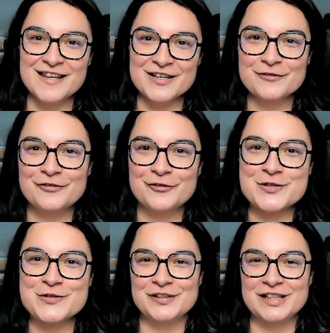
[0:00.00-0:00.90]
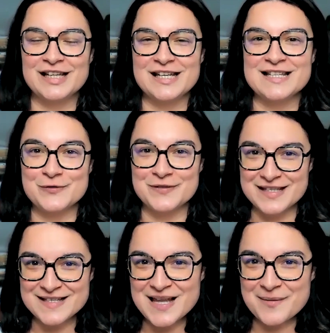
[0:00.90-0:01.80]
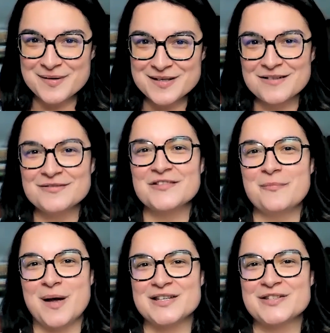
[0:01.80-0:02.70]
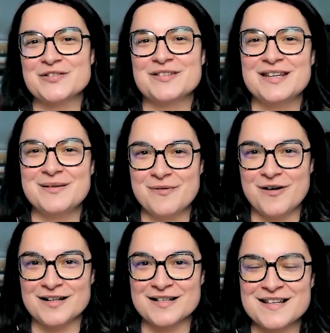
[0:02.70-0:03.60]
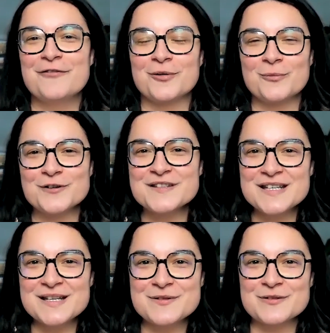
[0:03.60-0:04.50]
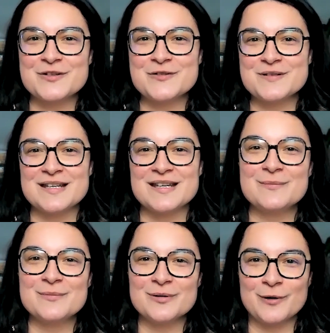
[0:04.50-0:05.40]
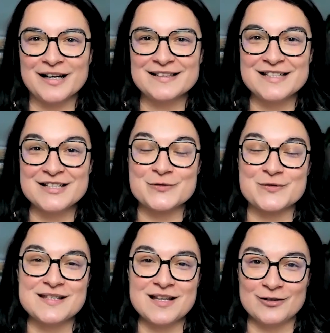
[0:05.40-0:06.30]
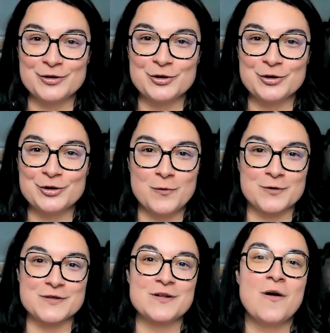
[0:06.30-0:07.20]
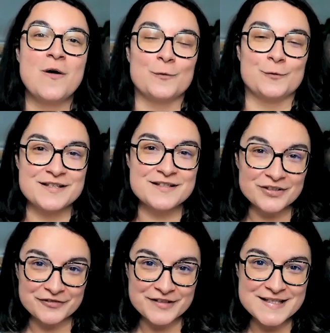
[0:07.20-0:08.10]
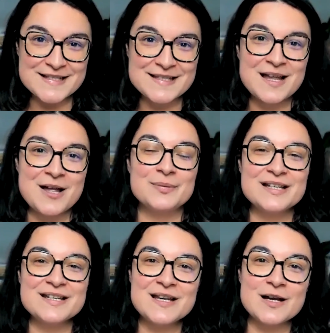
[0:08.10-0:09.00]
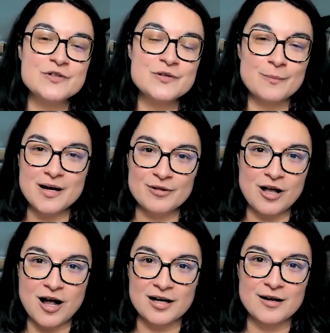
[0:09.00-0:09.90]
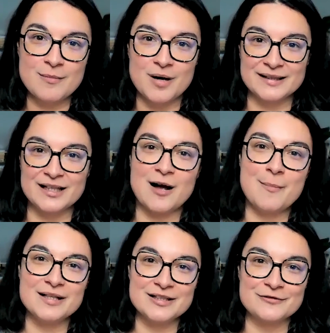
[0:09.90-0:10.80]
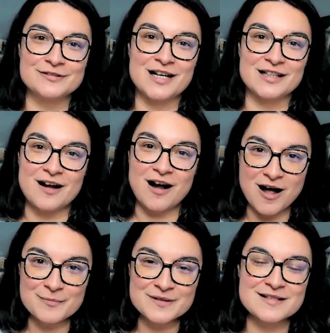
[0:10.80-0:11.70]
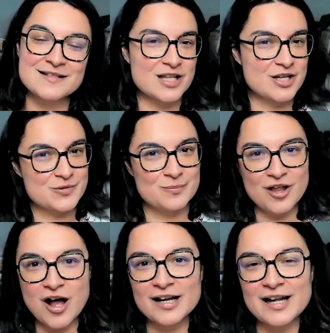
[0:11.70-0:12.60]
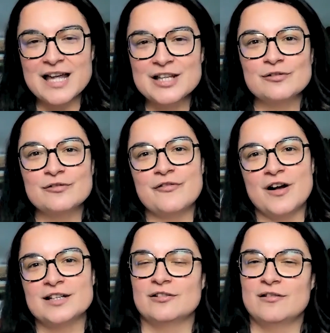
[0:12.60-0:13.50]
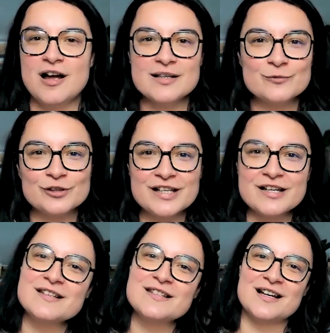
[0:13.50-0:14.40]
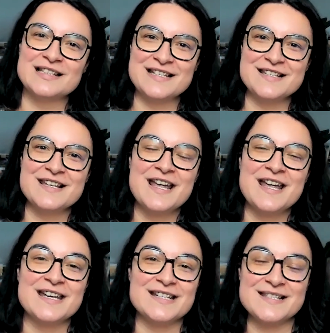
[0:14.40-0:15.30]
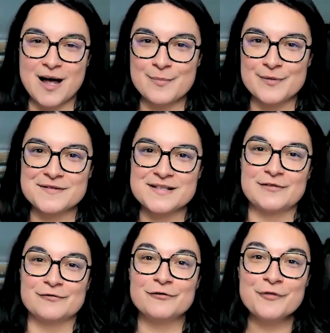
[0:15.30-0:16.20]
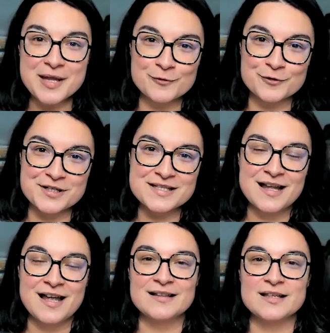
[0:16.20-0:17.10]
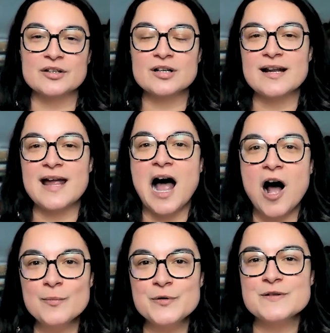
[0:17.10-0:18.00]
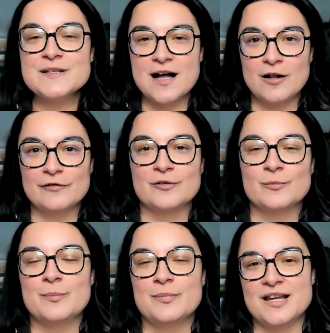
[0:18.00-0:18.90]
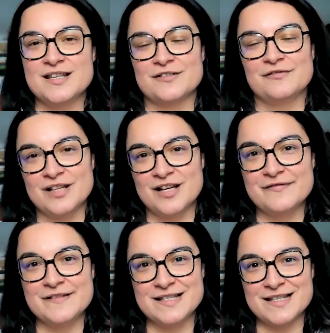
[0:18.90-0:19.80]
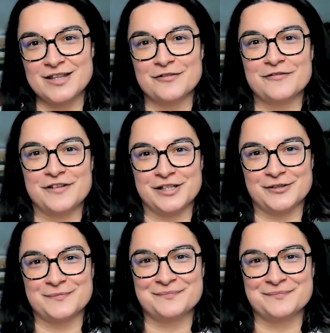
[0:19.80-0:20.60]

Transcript: Thank you for tuning in to this episode of Master the Inbox. For more tips on using email marketing to sell your course or service, please go to my blog, monicabadiu.com/blog, and you'll find a lot more case studies, examples, and frameworks that are going to help you sell from a place of love instead of fear.